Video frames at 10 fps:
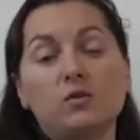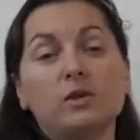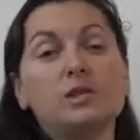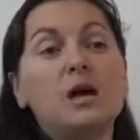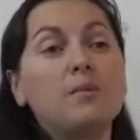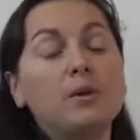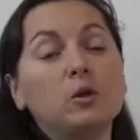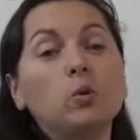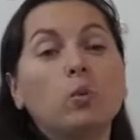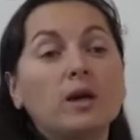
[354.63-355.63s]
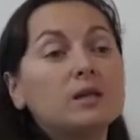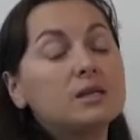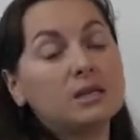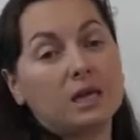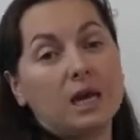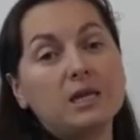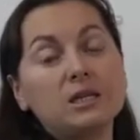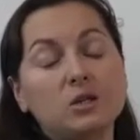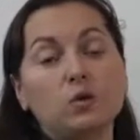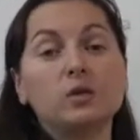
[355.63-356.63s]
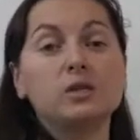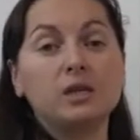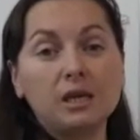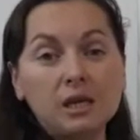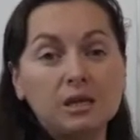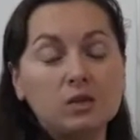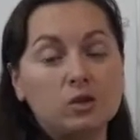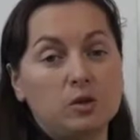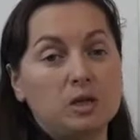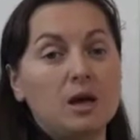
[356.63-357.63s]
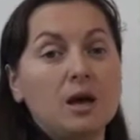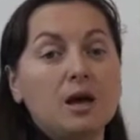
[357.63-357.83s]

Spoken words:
For example, you went skating or skiing to the